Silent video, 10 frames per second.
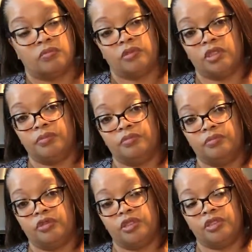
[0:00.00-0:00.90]
See,
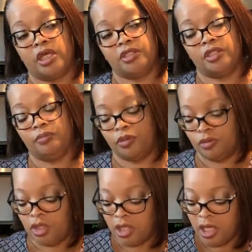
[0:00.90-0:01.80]
just that simple.
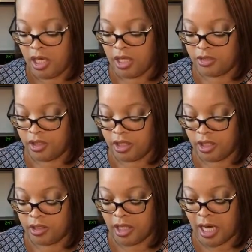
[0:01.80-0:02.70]
And
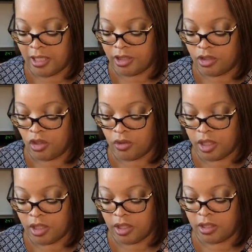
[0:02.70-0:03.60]
then I can go
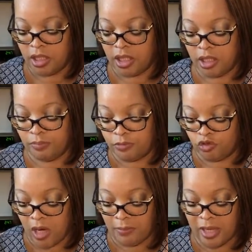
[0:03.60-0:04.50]
ahead and
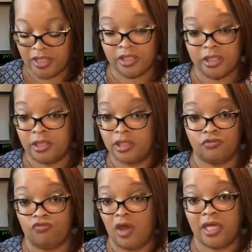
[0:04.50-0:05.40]
drop my seedlings
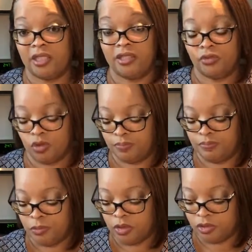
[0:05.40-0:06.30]
right into them.
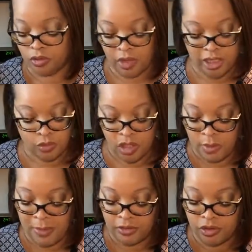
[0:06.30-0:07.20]
So that's what
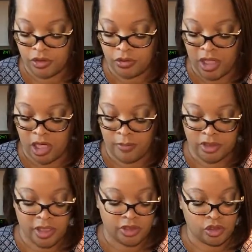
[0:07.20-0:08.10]
I'm about to do now. I'm gonna
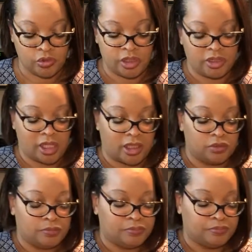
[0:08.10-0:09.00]
take 2 of these
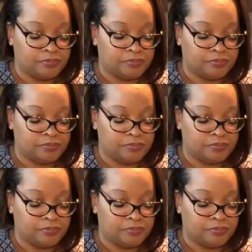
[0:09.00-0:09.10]
out.